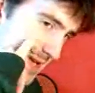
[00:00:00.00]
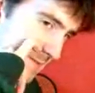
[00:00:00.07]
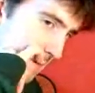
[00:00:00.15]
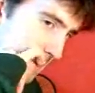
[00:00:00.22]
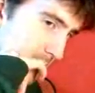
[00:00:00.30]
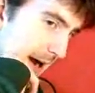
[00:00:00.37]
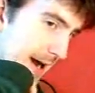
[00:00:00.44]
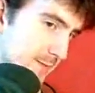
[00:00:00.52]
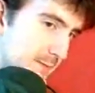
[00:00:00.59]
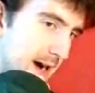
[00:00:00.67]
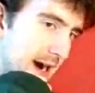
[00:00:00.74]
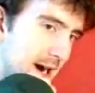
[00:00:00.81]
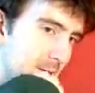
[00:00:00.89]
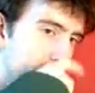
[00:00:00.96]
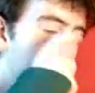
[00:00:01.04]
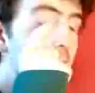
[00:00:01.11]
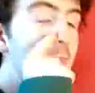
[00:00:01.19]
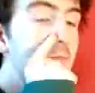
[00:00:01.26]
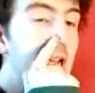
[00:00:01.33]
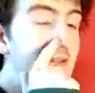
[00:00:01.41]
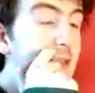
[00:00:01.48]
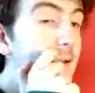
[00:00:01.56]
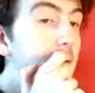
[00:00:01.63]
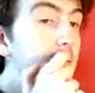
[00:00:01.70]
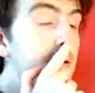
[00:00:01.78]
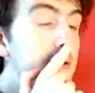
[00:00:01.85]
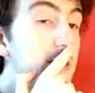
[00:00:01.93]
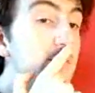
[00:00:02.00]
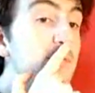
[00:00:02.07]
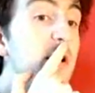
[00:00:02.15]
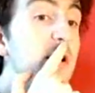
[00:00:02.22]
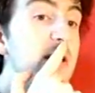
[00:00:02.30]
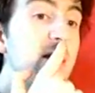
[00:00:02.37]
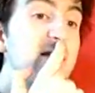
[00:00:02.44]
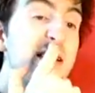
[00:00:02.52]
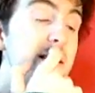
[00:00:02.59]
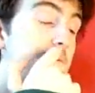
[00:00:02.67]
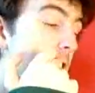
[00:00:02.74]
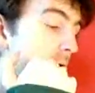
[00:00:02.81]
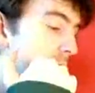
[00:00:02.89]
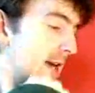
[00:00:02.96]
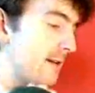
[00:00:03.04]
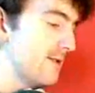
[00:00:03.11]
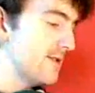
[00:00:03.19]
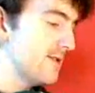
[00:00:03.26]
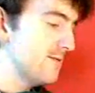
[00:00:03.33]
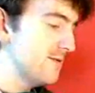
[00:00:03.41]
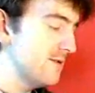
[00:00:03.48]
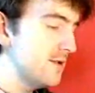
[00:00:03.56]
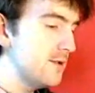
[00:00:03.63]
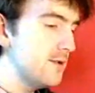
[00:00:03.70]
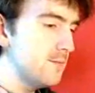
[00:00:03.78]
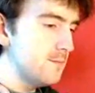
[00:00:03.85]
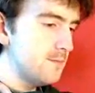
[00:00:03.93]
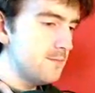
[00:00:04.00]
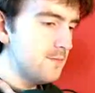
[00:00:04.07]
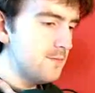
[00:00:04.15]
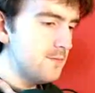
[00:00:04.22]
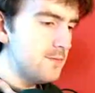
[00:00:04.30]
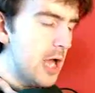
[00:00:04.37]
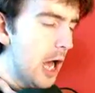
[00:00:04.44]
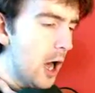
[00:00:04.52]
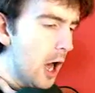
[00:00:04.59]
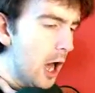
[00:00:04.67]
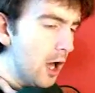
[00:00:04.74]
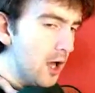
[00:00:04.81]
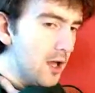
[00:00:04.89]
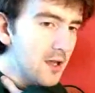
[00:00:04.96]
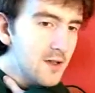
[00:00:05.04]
Come on, may as well. Have you ever wondered what goes into cocktails? No!